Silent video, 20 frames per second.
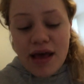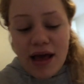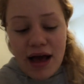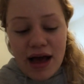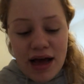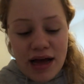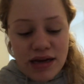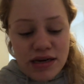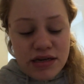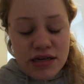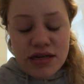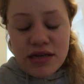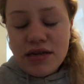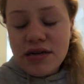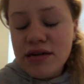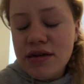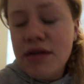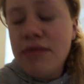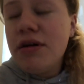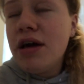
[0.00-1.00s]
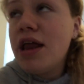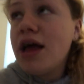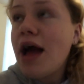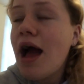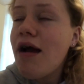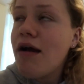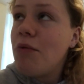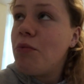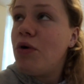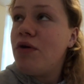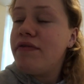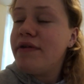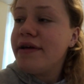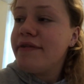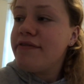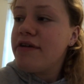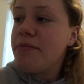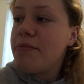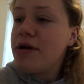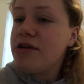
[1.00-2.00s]
And I'm gonna carry on waffling
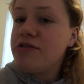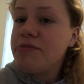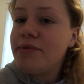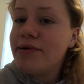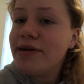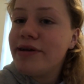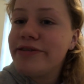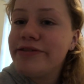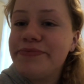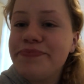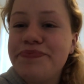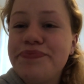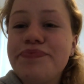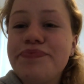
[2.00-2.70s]
for a bit to be honest.